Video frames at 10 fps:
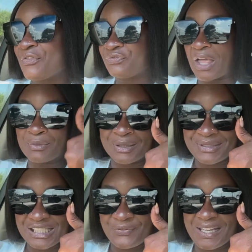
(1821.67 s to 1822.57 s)
Thumbs up
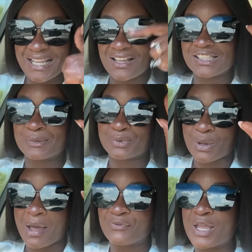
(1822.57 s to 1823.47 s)
this video.
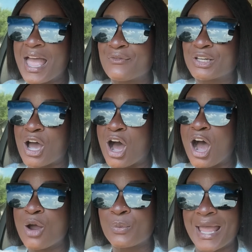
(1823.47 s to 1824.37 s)
Subscribe if you haven't
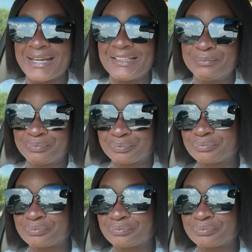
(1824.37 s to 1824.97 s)
already.